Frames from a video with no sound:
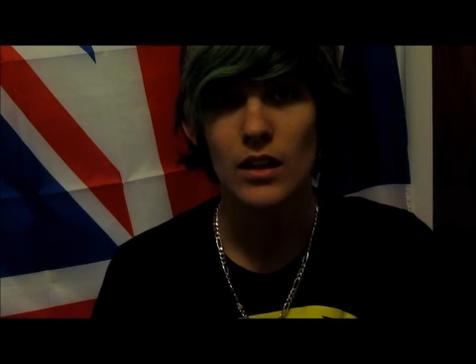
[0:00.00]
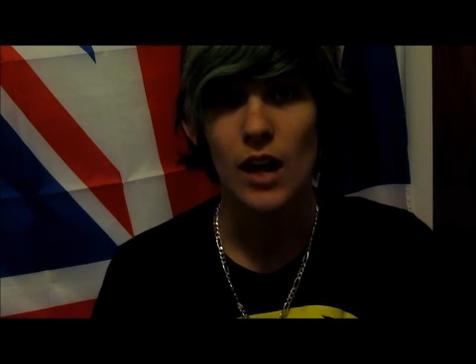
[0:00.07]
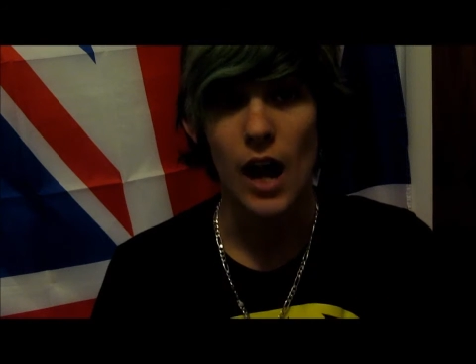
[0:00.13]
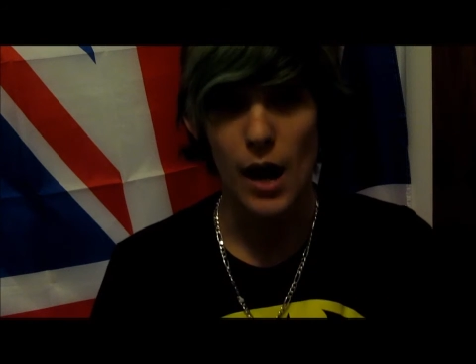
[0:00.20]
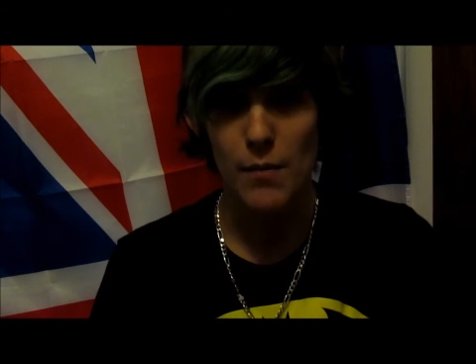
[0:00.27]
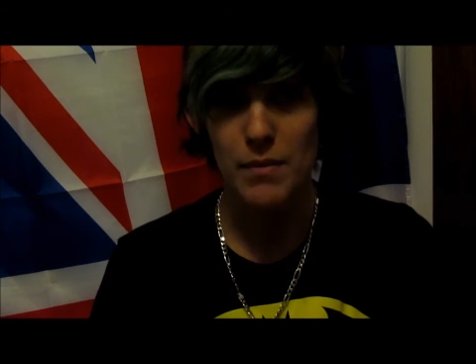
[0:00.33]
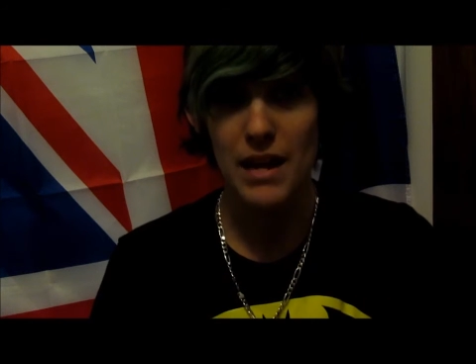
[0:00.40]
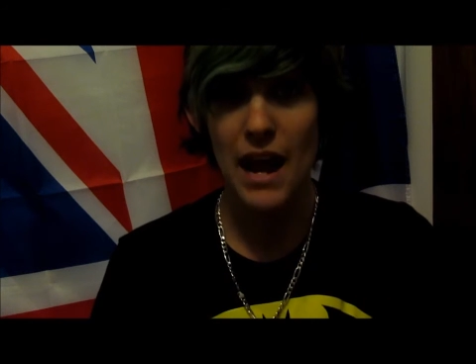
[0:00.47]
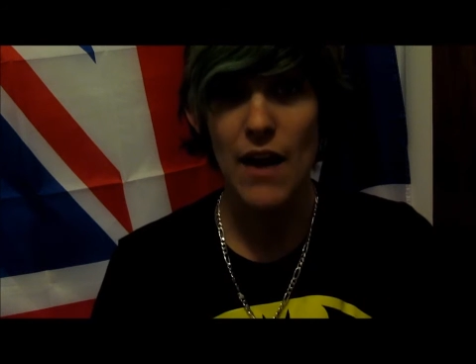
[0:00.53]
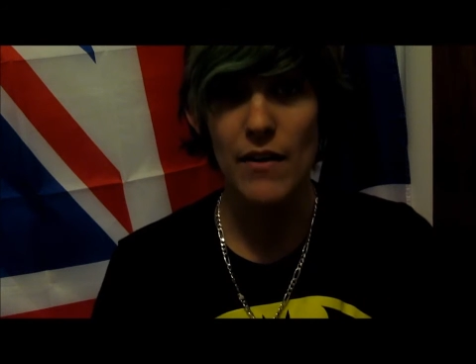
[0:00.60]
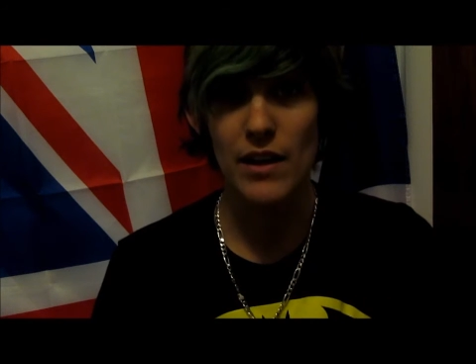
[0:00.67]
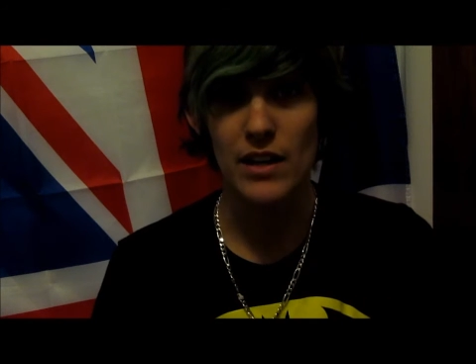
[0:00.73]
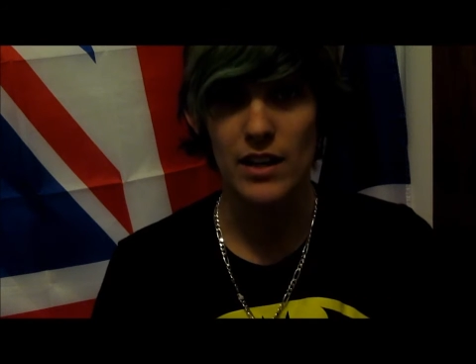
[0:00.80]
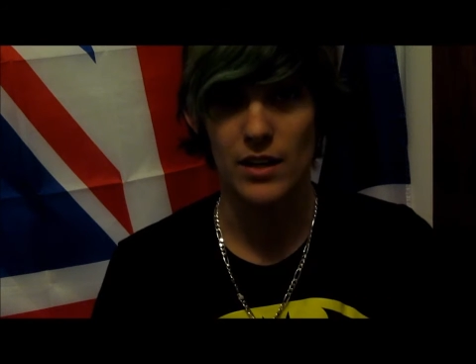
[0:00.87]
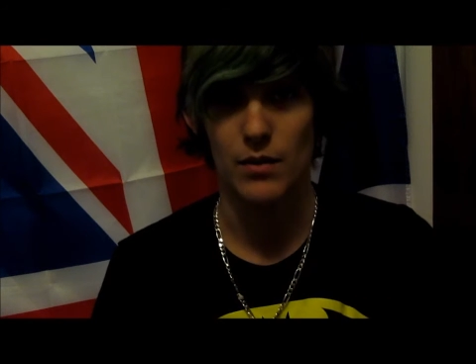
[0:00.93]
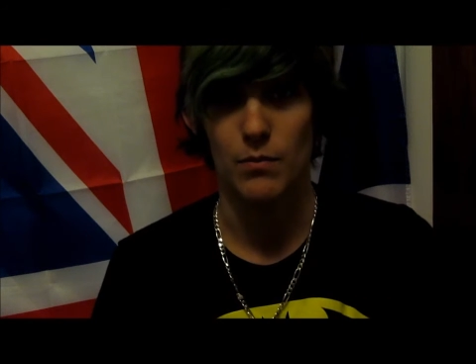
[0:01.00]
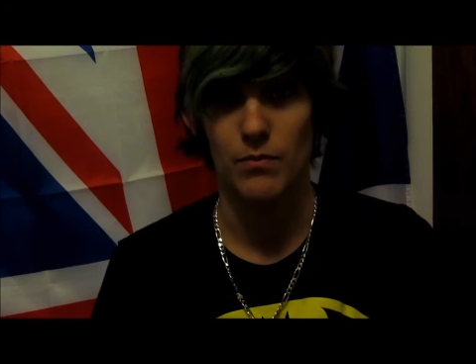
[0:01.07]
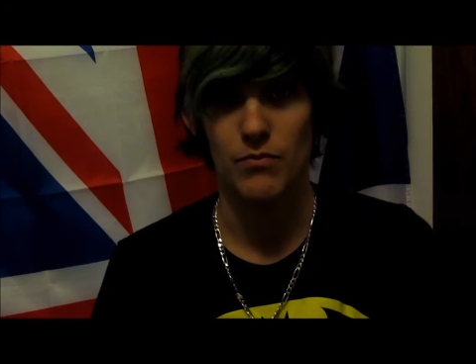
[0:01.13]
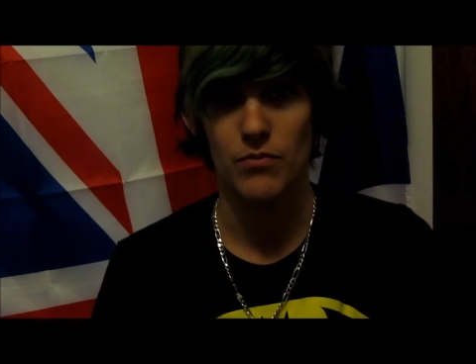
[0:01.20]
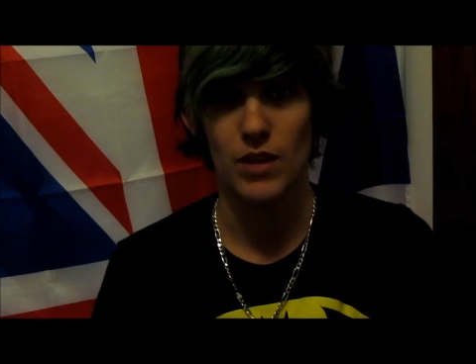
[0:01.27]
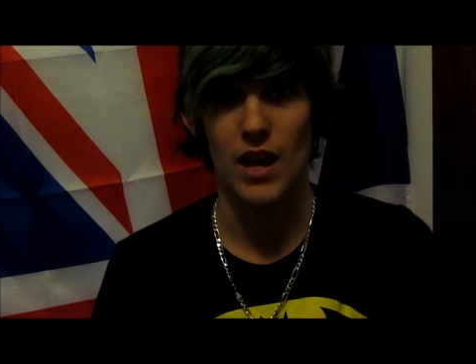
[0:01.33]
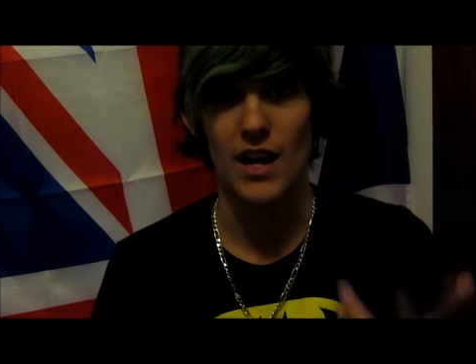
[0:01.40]
I meowed at him.
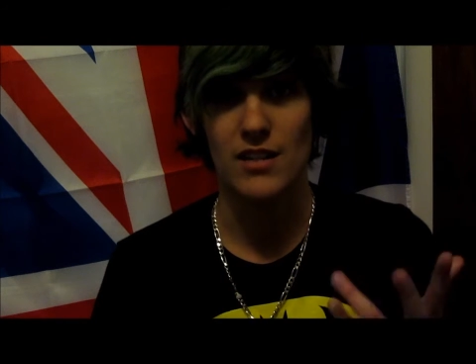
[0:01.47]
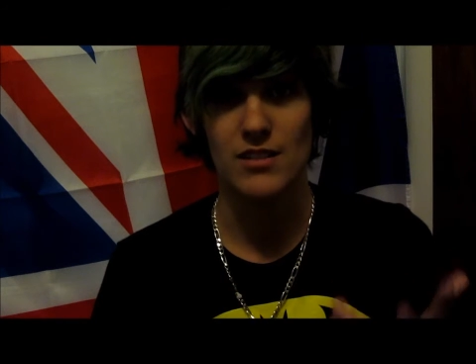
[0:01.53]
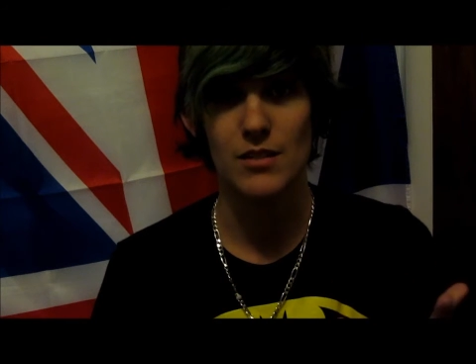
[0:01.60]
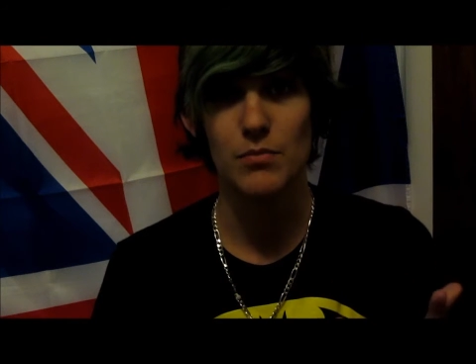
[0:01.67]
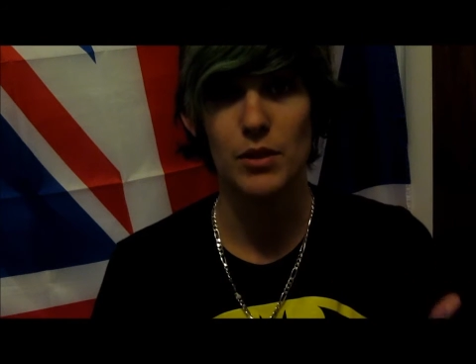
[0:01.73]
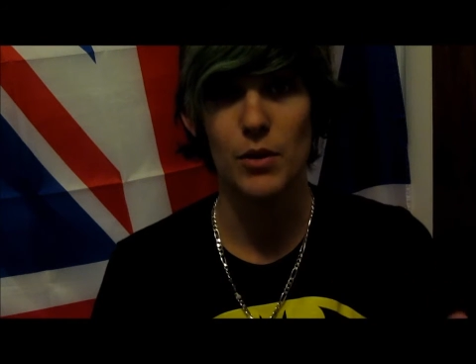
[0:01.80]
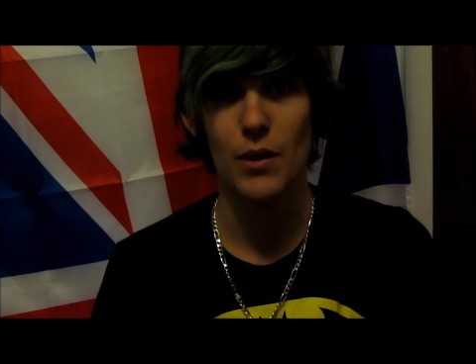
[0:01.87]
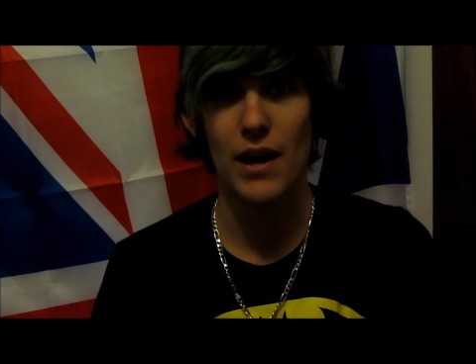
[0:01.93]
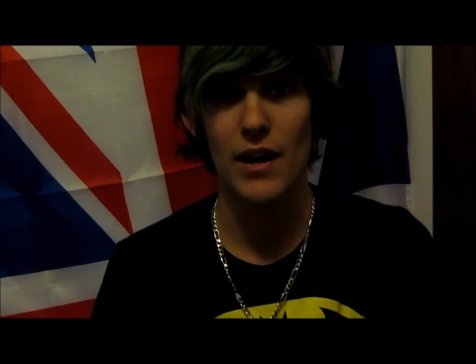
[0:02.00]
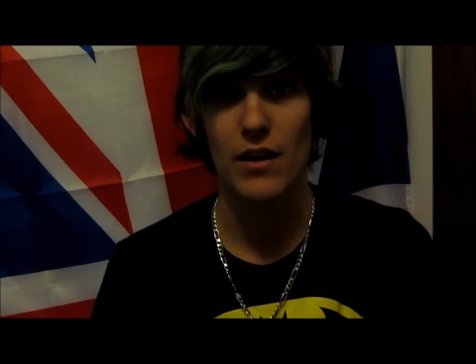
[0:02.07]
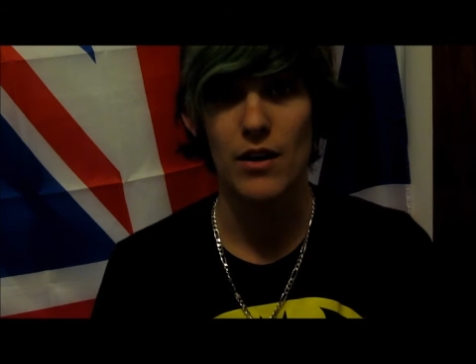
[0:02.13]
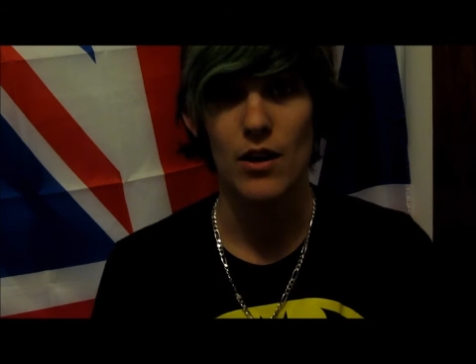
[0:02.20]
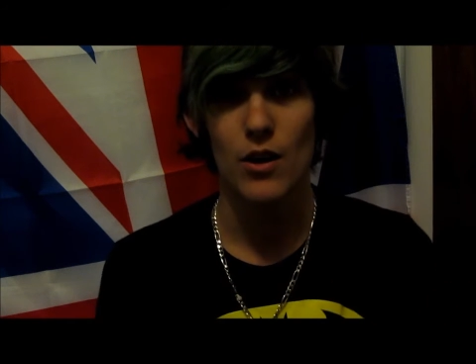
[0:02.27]
I simply went,